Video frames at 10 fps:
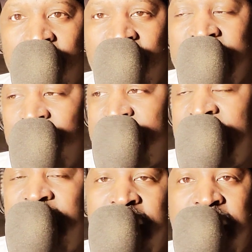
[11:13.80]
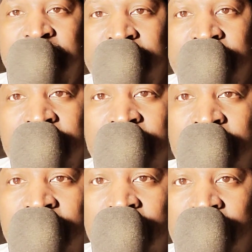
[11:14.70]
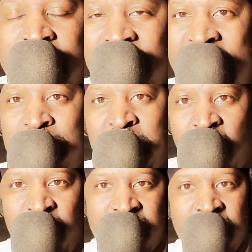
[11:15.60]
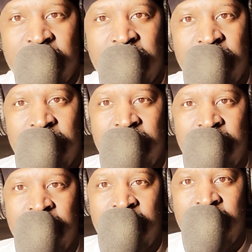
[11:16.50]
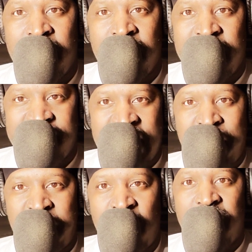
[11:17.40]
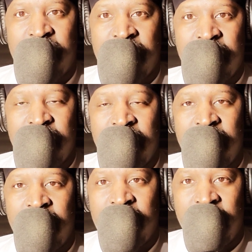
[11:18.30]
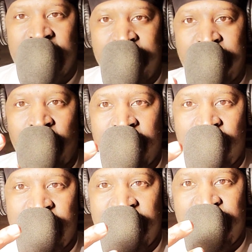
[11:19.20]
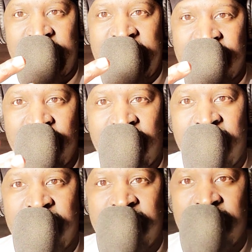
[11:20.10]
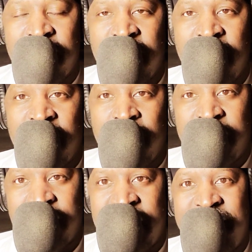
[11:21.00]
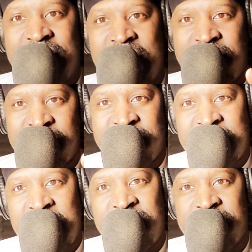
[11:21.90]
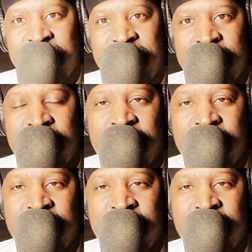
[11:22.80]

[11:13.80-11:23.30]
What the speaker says: That's what that is. See, it's like poker. It's like poker. You know, like poker, you get 5 cards. But in this case, it's cases.